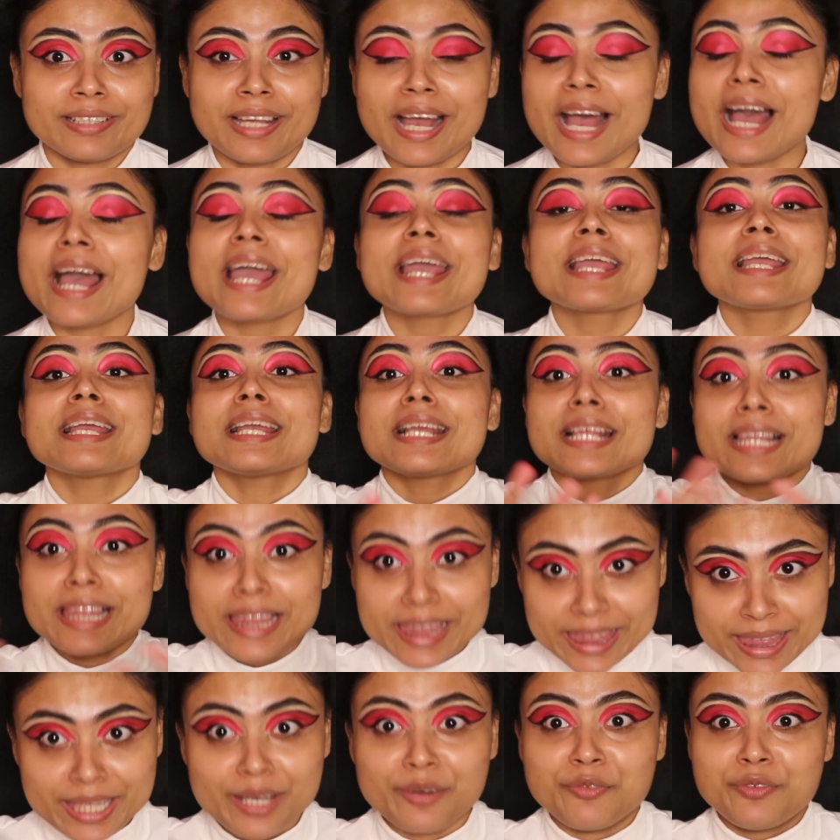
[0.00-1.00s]
I
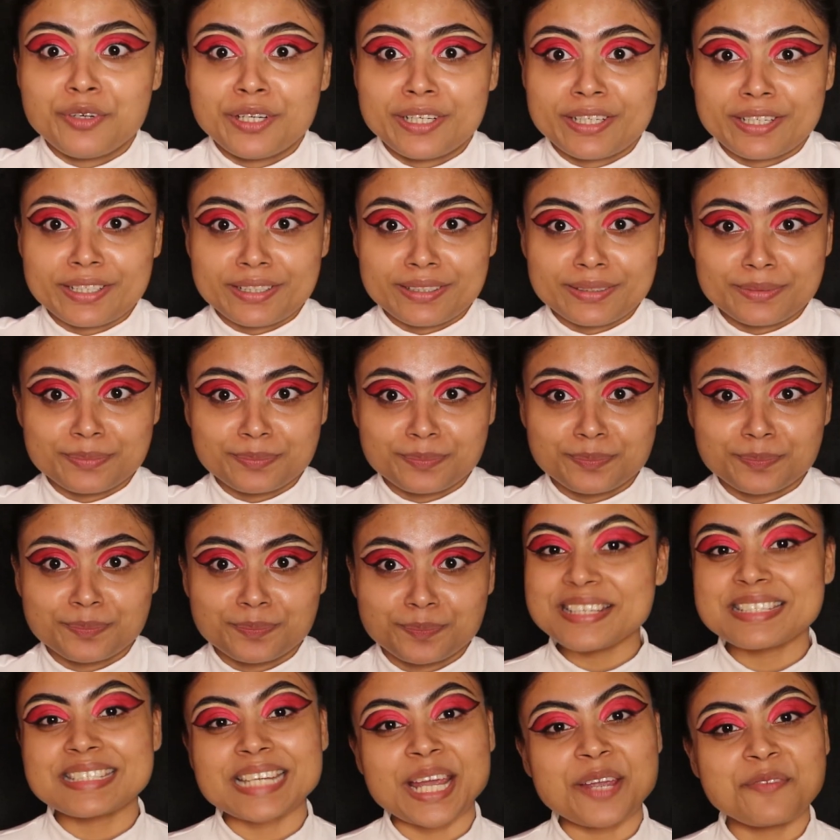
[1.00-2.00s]
love it.
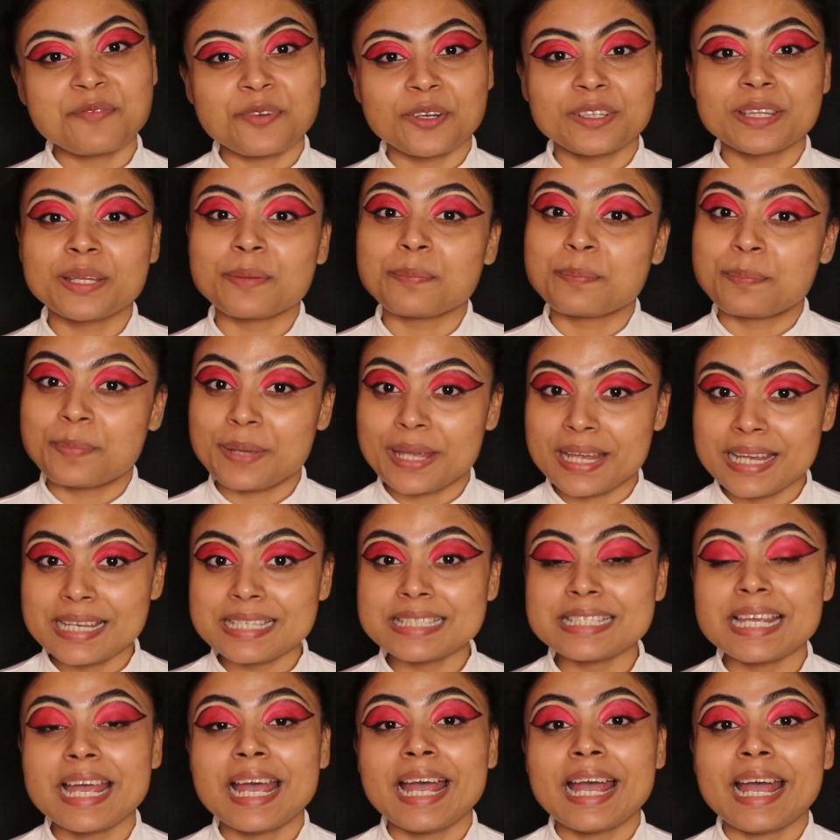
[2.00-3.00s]
It's time for the
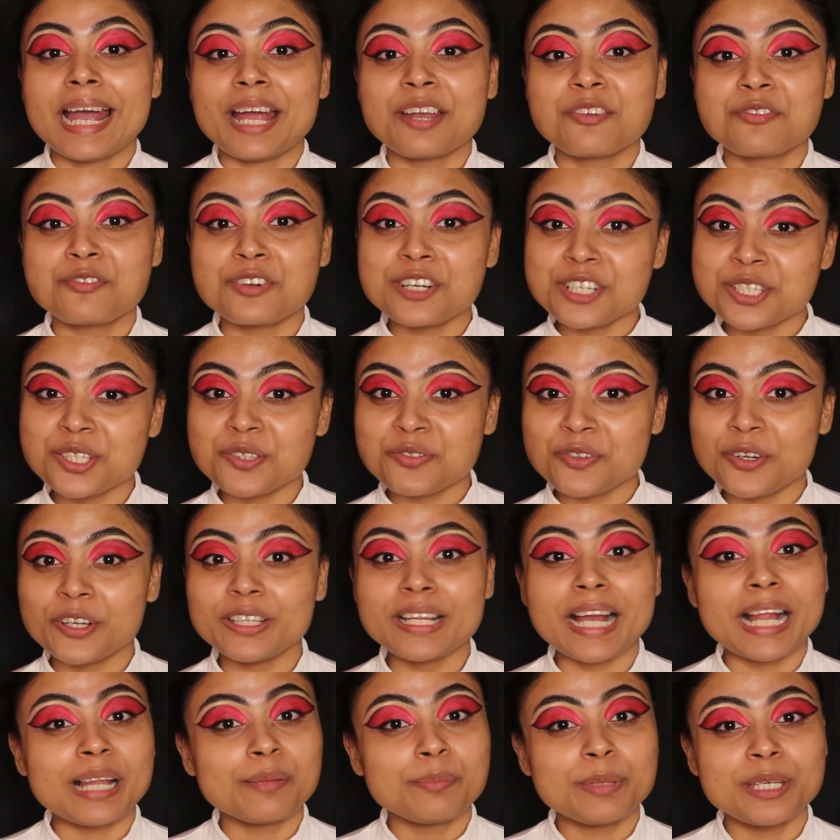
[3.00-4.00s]
base, and first of all
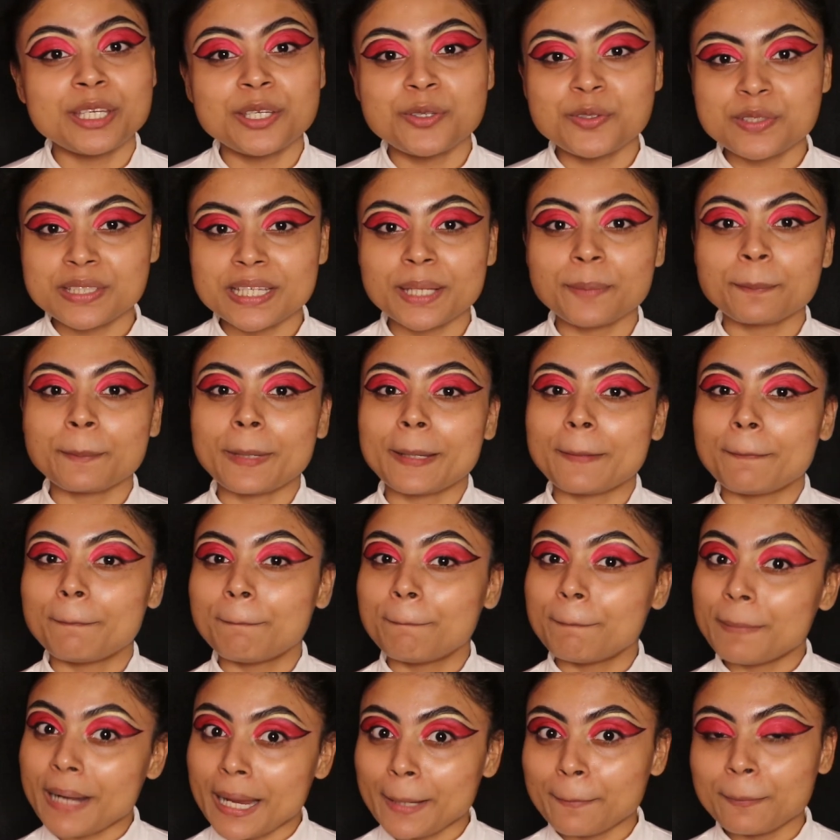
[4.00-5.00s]
I'll be using my
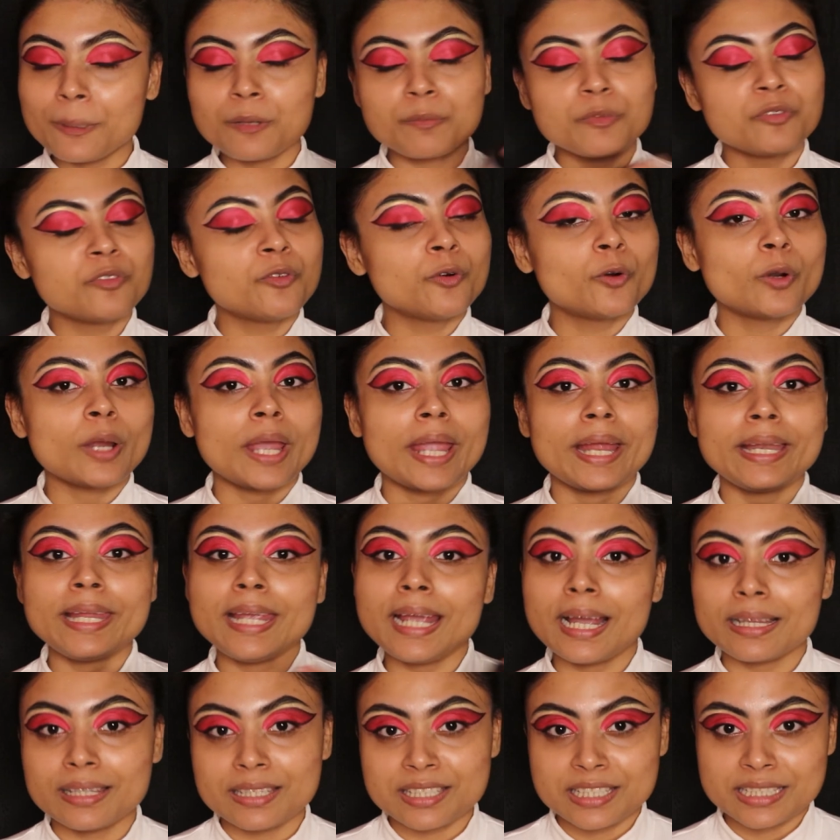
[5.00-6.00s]
primer before
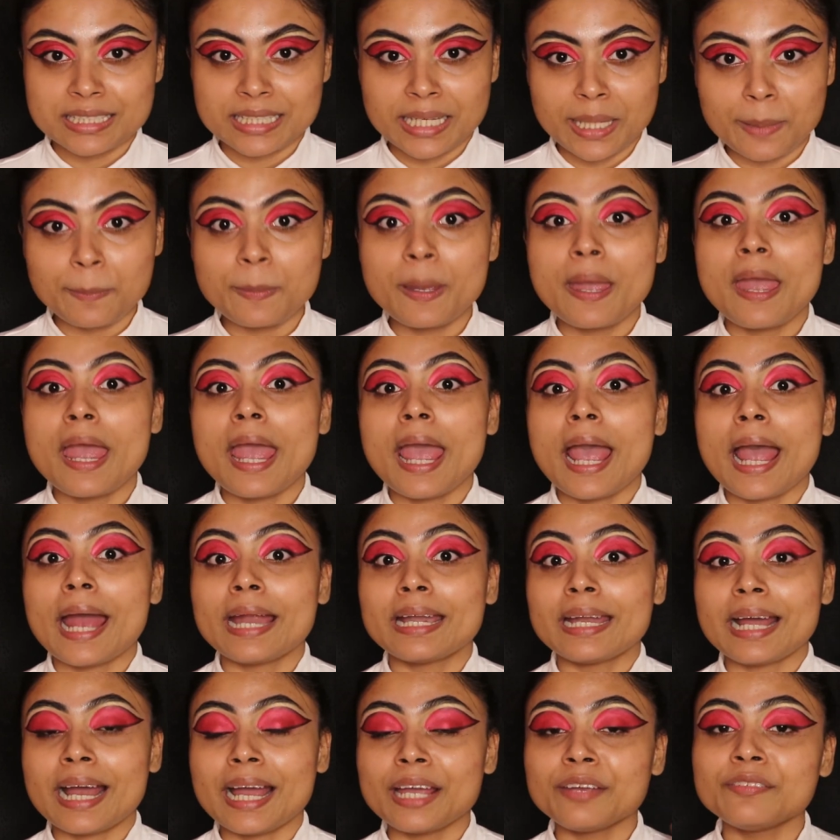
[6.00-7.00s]
any other step,
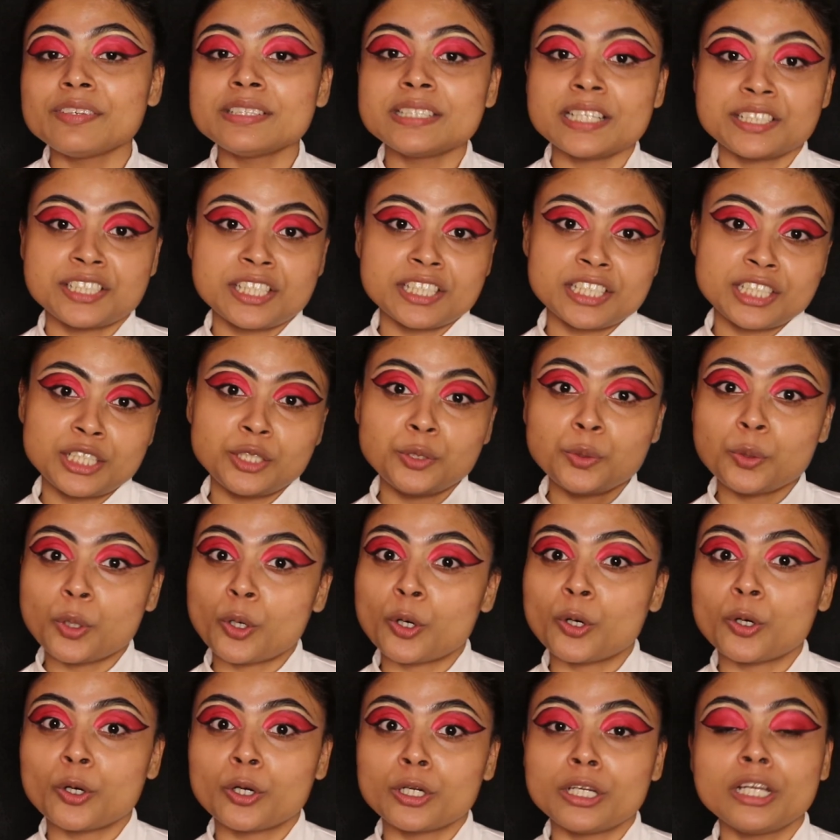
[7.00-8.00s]
and I will suggest you
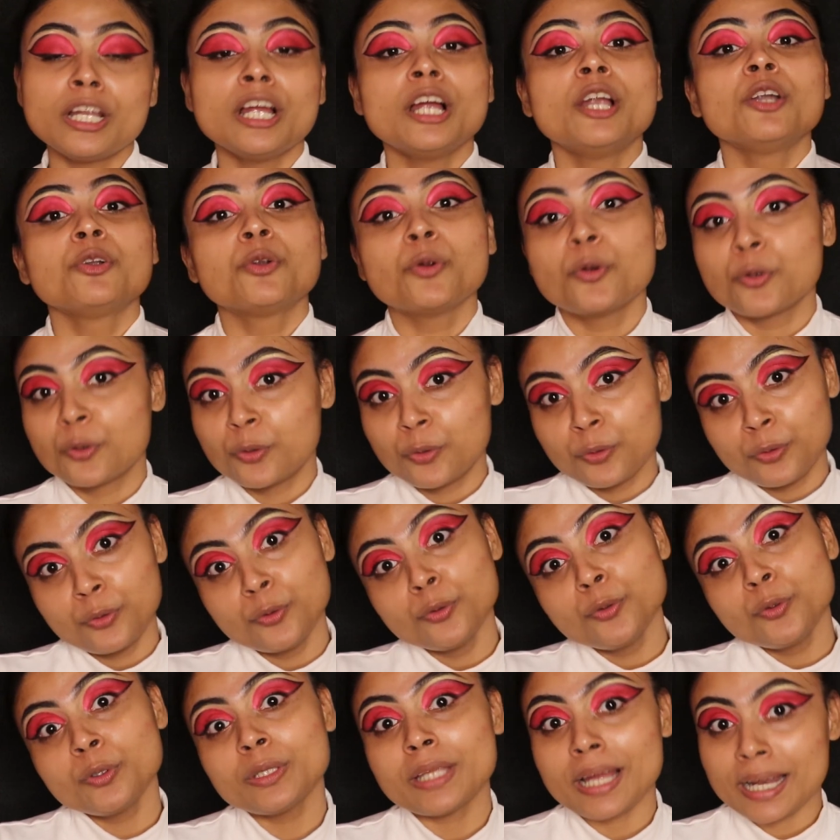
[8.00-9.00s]
all to
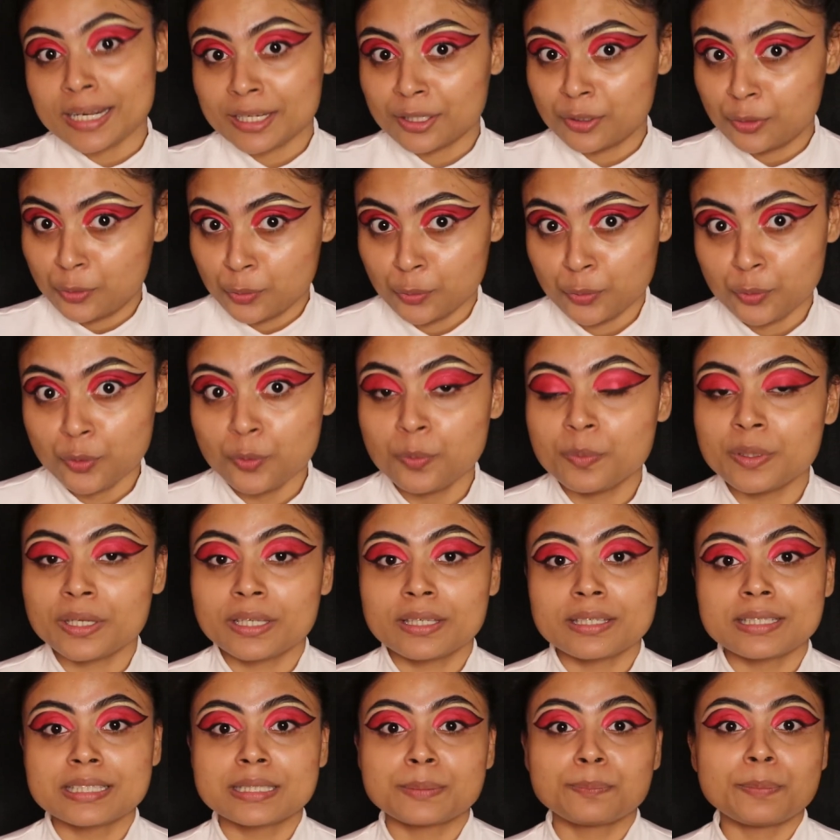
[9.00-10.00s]
do that too,
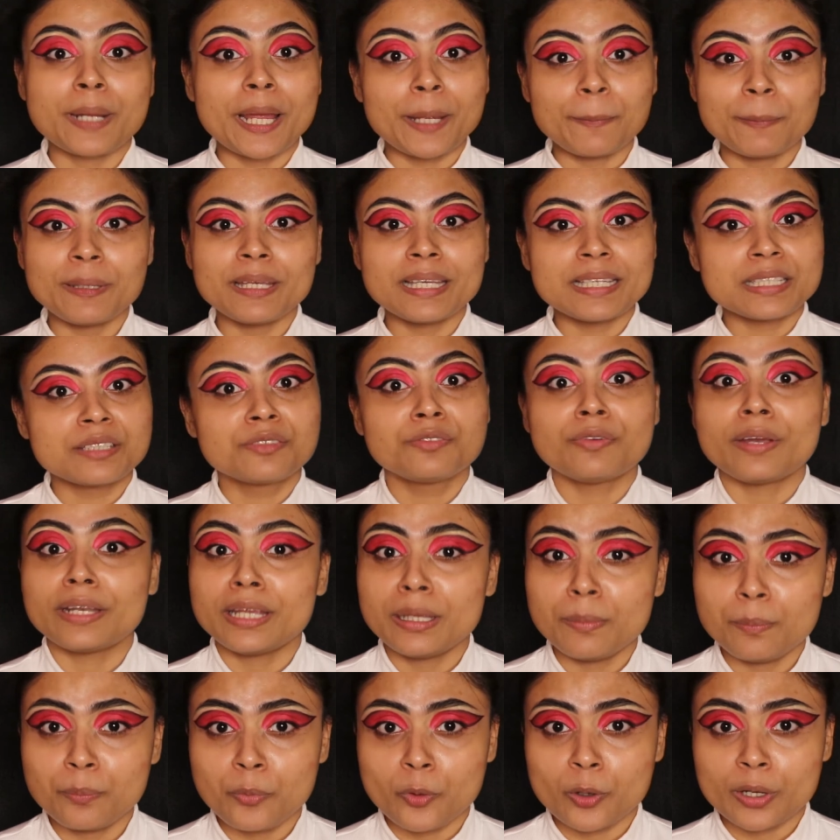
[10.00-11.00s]
because priming is very
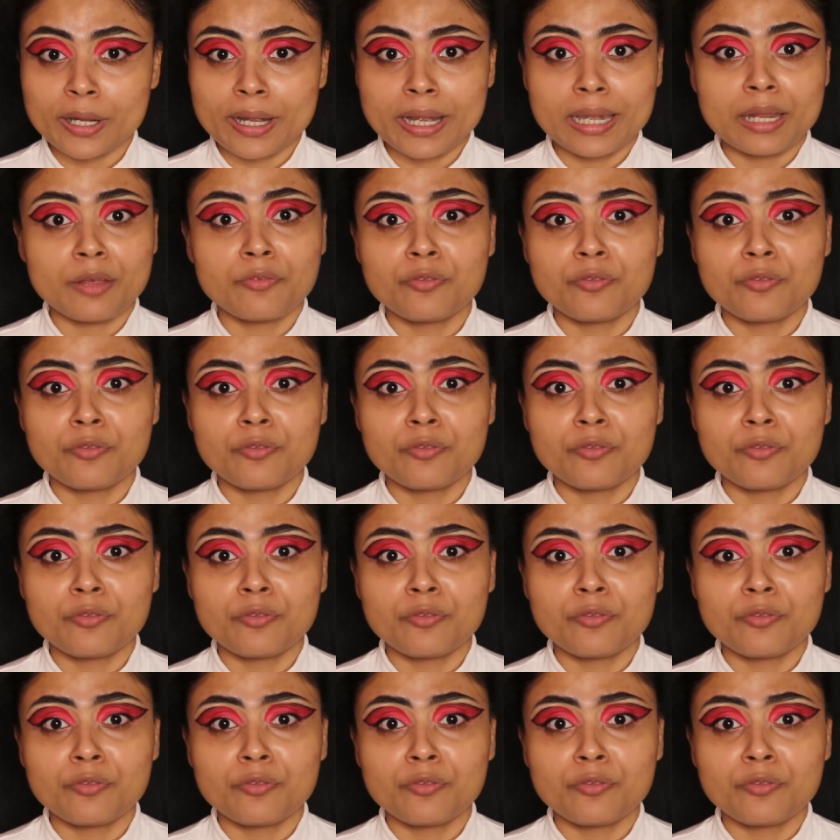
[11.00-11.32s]
important.